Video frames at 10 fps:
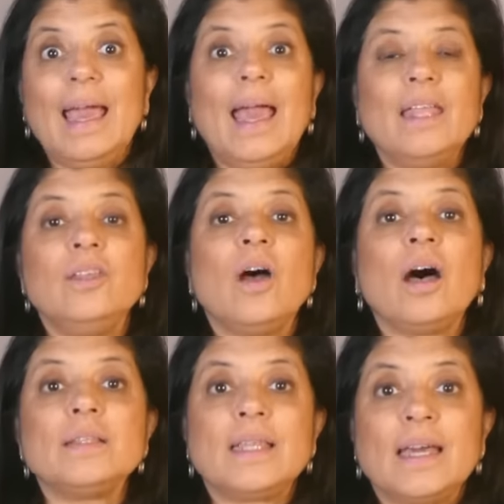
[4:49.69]
and
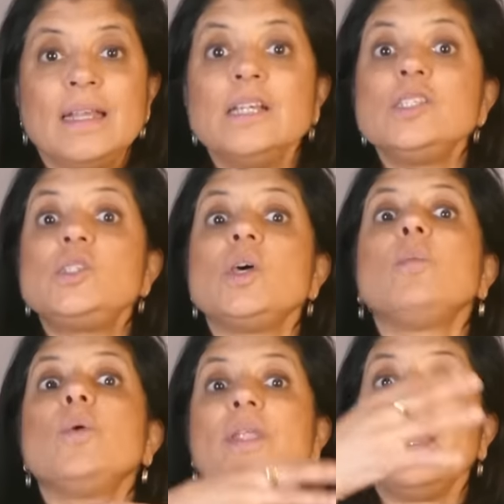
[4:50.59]
not that
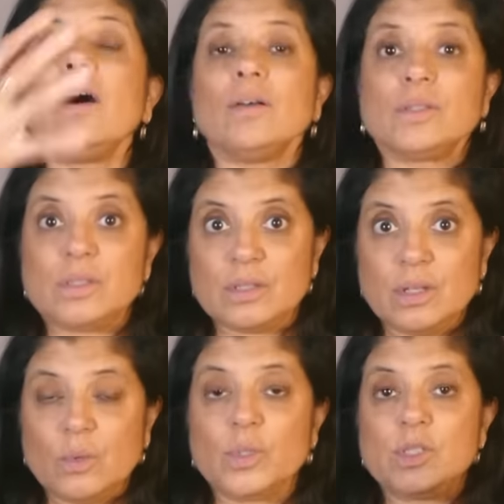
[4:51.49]
someone else
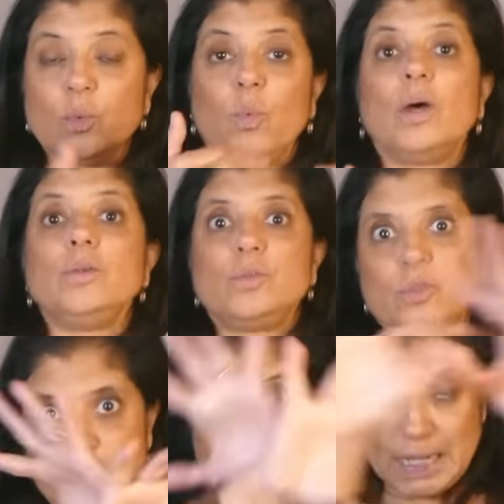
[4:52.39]
was the one who's
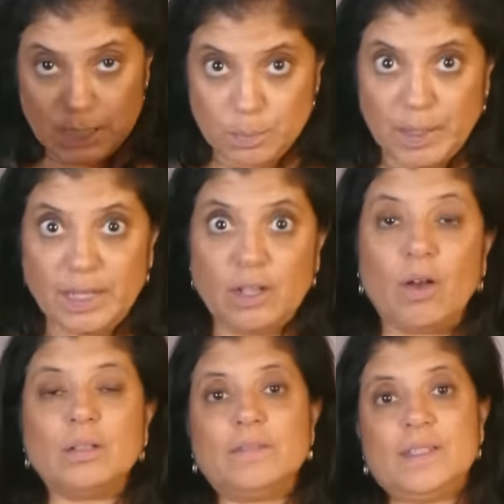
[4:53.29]
sort of explaining
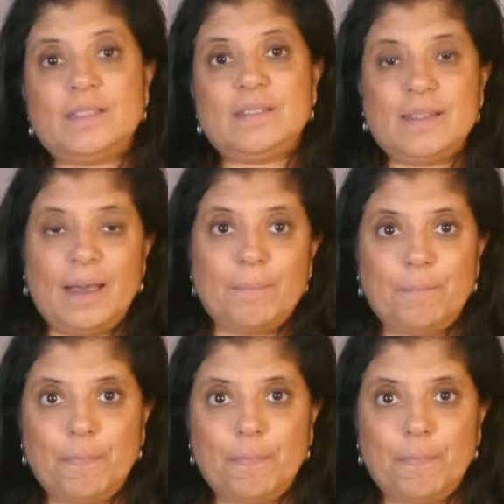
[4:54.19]
all of this to them.